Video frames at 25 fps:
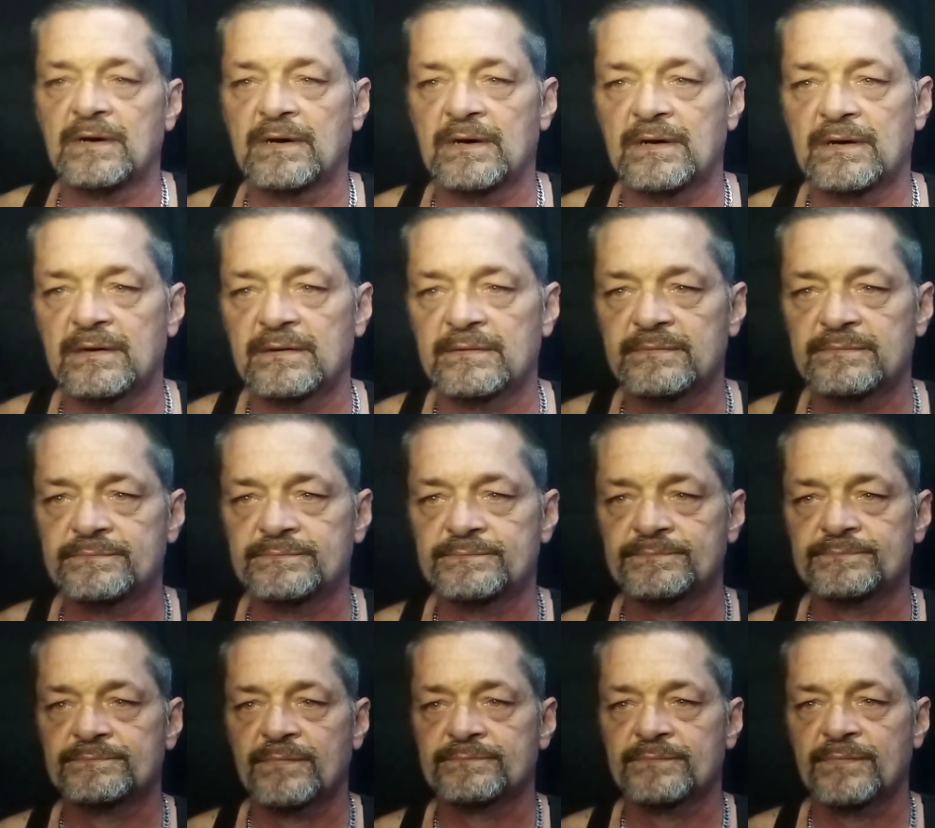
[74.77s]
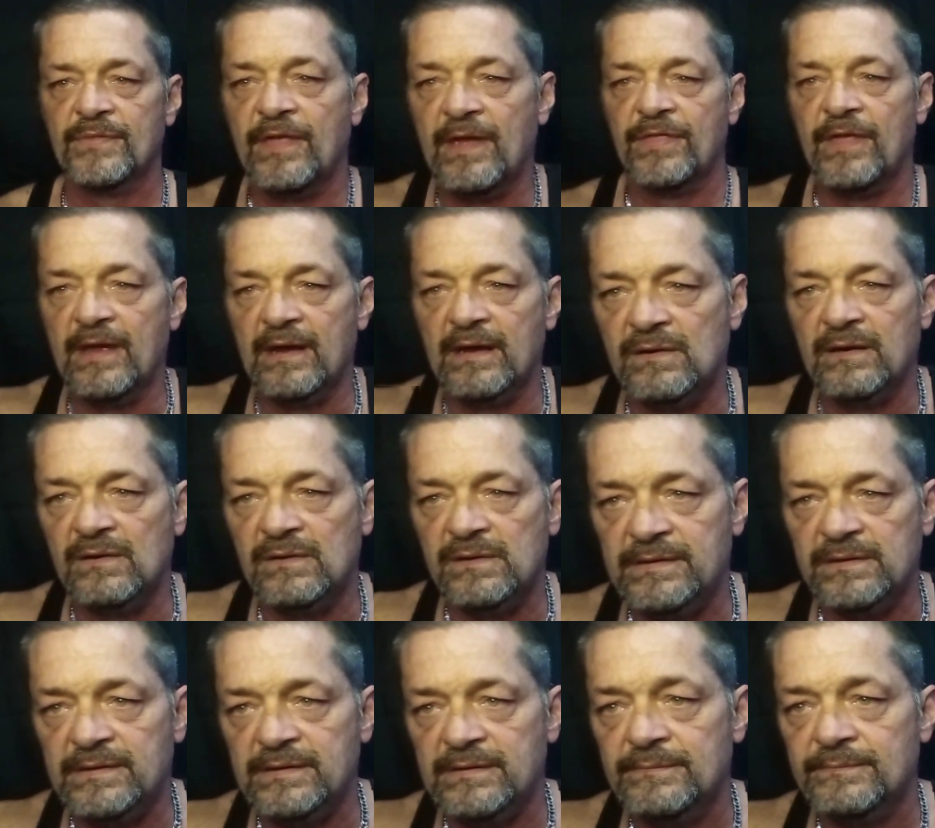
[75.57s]
uh, thing
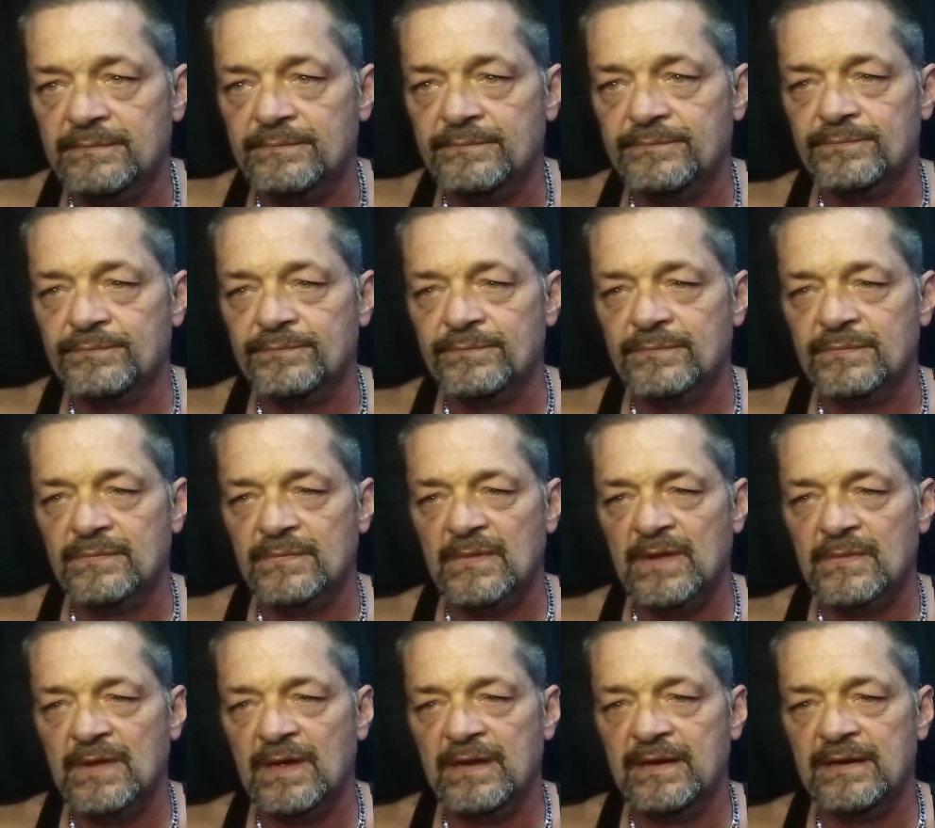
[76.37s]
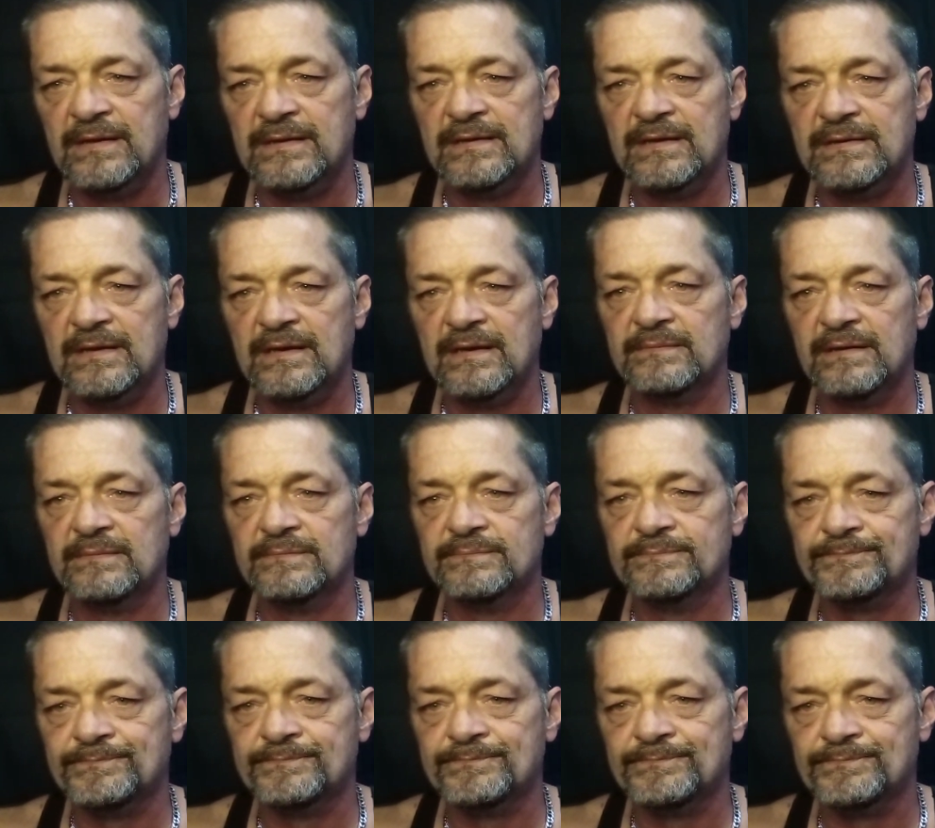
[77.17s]
on it. And
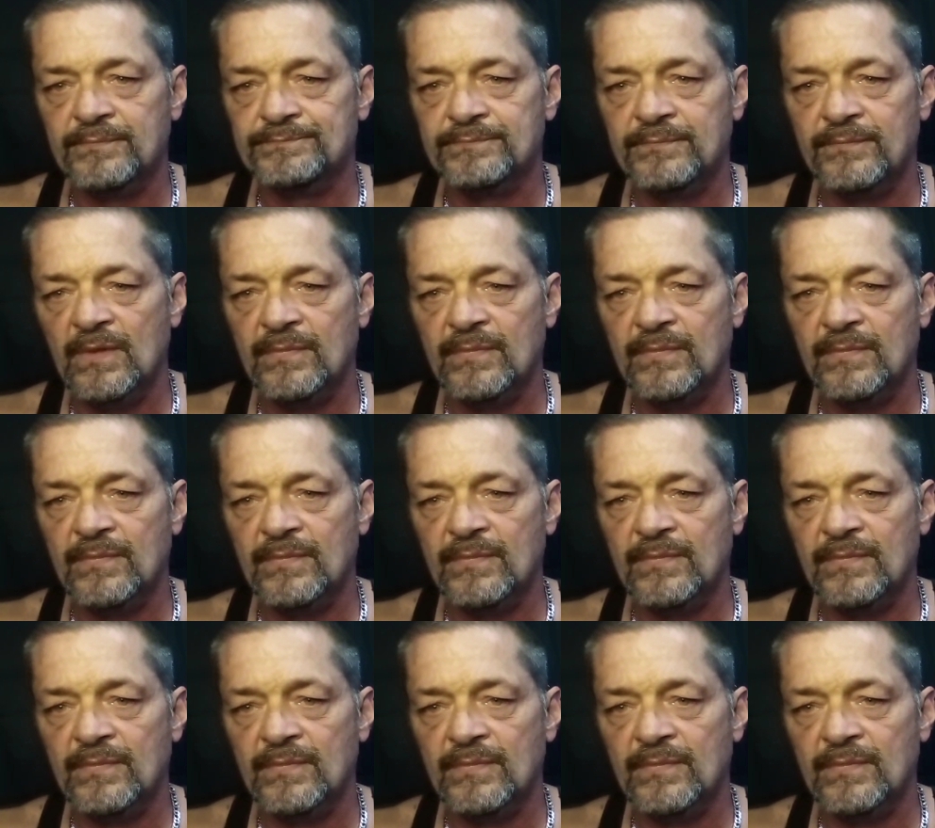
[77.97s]
um, uh,